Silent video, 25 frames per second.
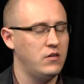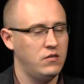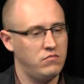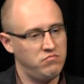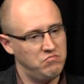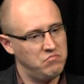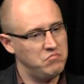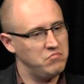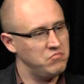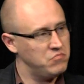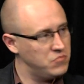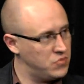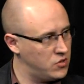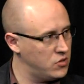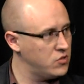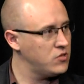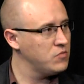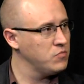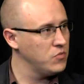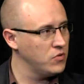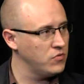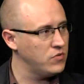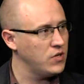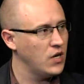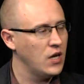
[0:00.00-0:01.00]
I like that
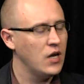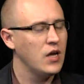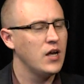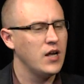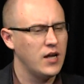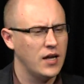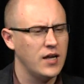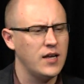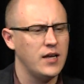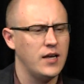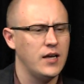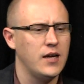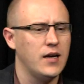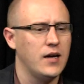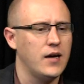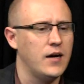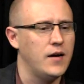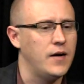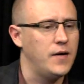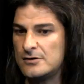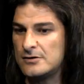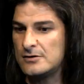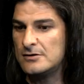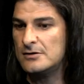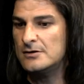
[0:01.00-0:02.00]
intuitiveness of
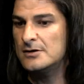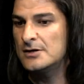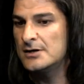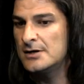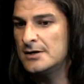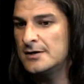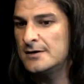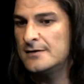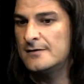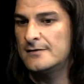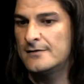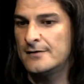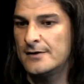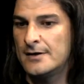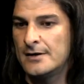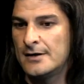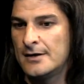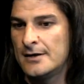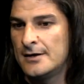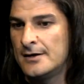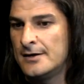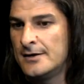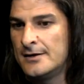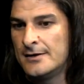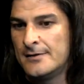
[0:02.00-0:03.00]
iView. Yeah. So iView
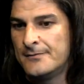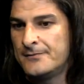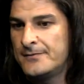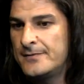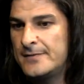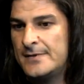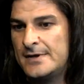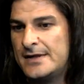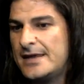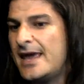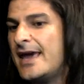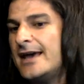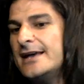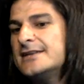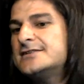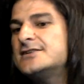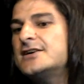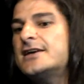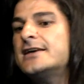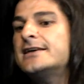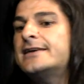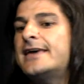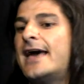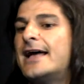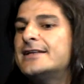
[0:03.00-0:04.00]
is fantastic. Yeah, because you
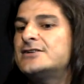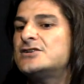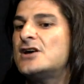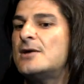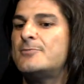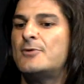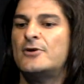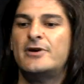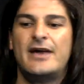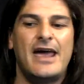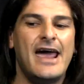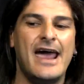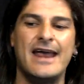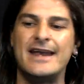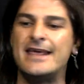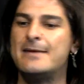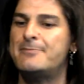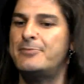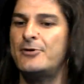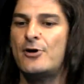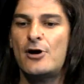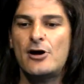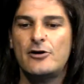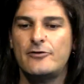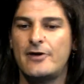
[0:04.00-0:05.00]
can catch up on any
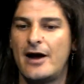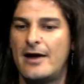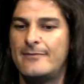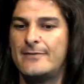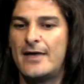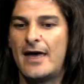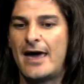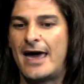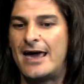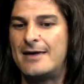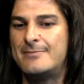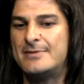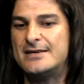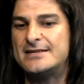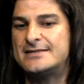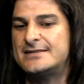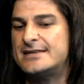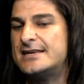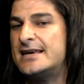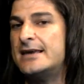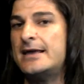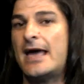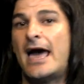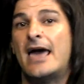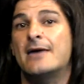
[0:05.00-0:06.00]
program that A B
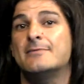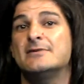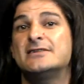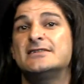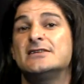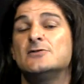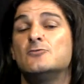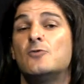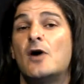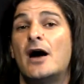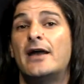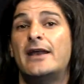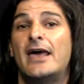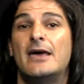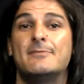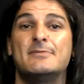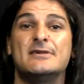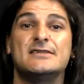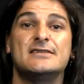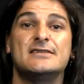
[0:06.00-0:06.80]
C, A B C one, A B